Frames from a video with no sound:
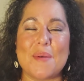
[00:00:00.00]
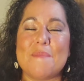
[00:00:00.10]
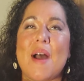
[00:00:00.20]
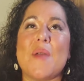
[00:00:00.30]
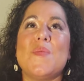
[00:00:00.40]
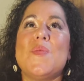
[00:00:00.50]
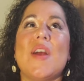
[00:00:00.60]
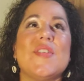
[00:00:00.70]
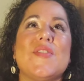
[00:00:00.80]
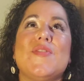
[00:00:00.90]
my
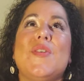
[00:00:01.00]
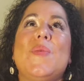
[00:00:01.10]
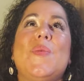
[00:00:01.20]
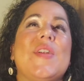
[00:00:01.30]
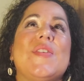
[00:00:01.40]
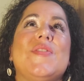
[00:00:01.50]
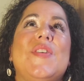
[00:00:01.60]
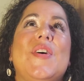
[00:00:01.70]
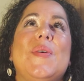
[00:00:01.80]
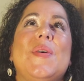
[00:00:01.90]
wonderful,
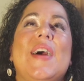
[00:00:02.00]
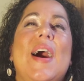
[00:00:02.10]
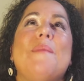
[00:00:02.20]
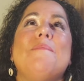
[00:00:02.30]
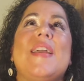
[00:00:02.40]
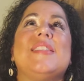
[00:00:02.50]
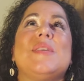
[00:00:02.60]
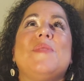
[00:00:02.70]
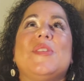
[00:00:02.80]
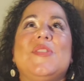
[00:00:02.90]
wonderful,
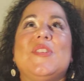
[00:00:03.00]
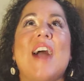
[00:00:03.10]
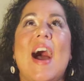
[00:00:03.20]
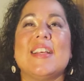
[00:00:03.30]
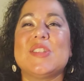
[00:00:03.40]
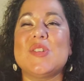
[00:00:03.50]
amazing, beautiful goddess.